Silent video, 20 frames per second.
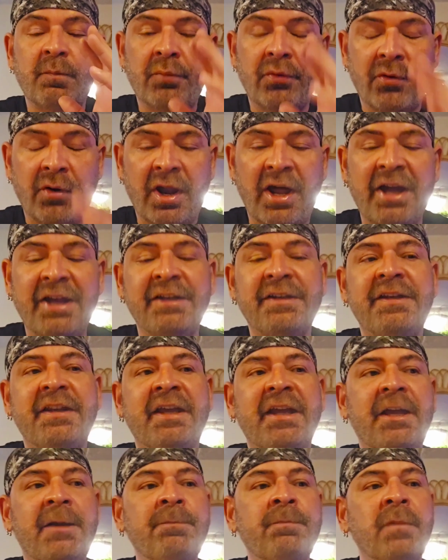Pride
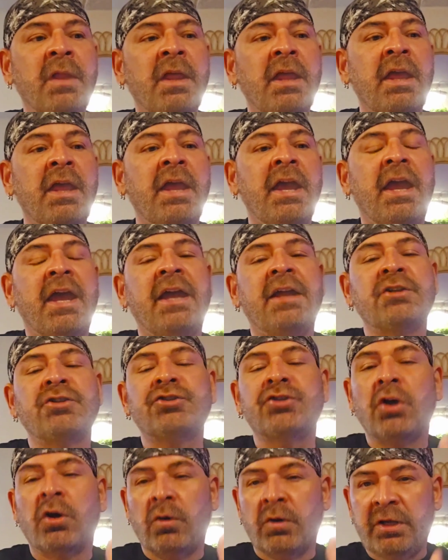Day. And
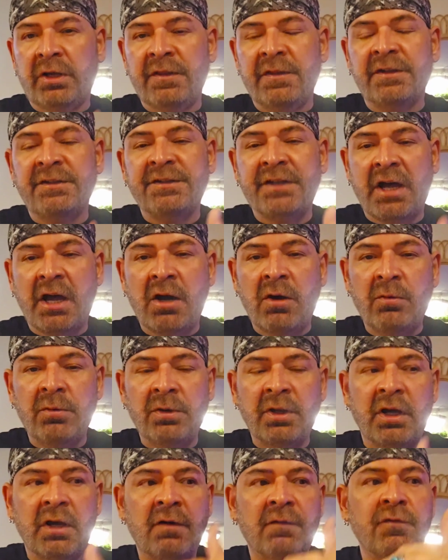so in the
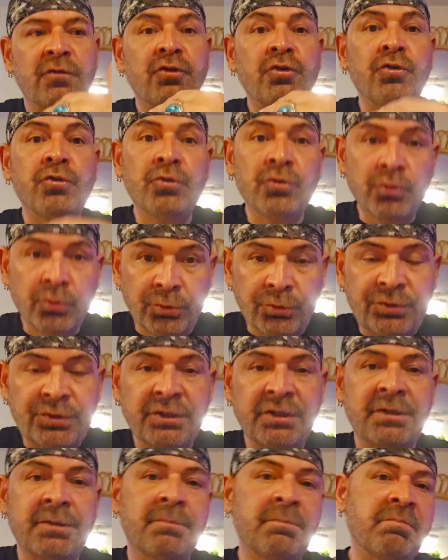town of
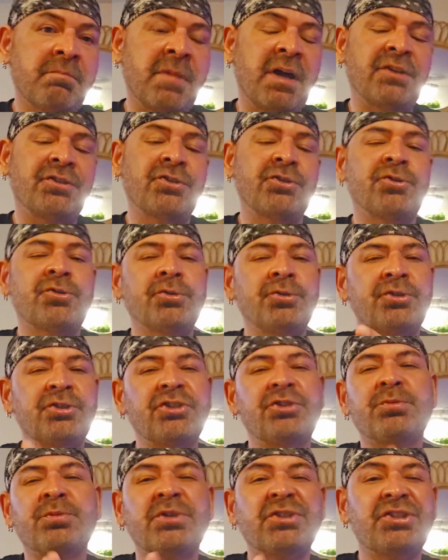Newton,
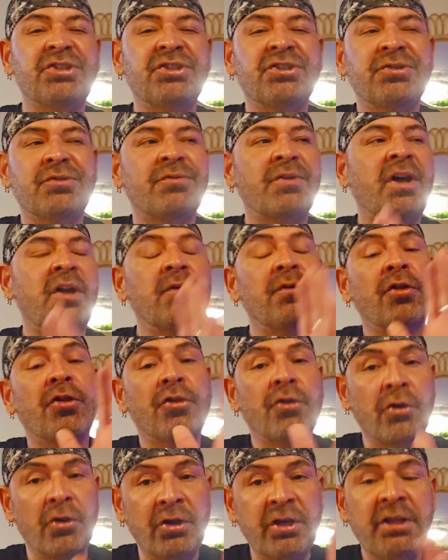Massachusetts, which is around
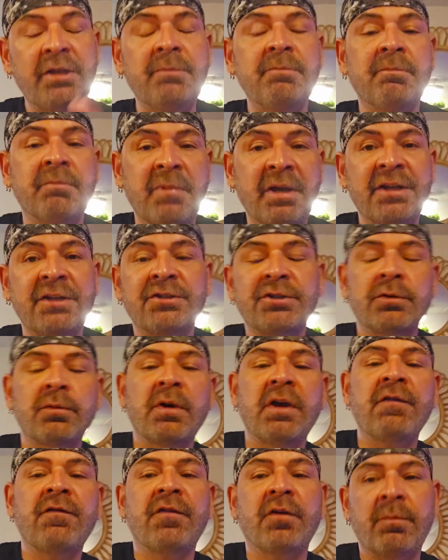30 minutes
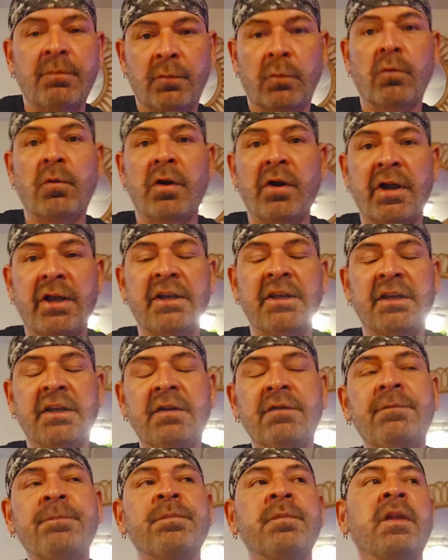away from where I
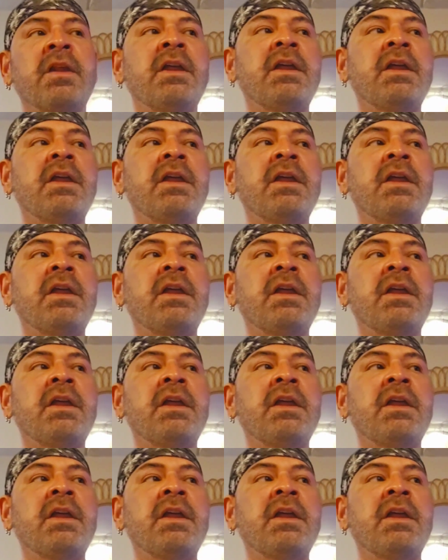live,